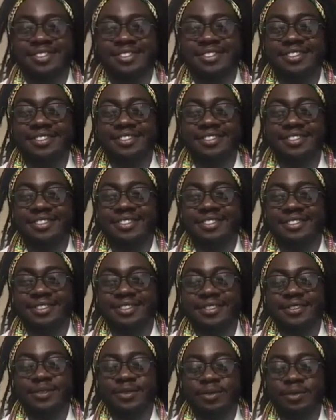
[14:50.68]

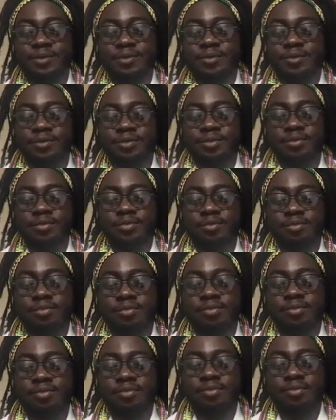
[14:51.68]

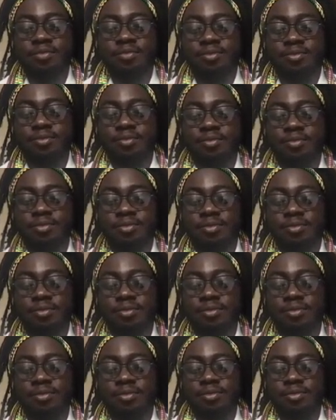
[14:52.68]

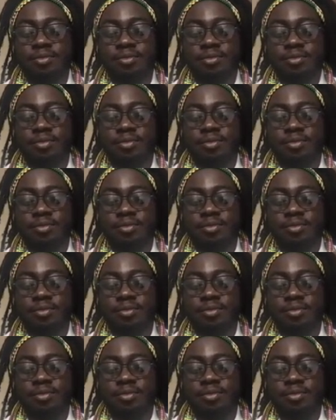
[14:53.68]
No words are spoken by the person on screen.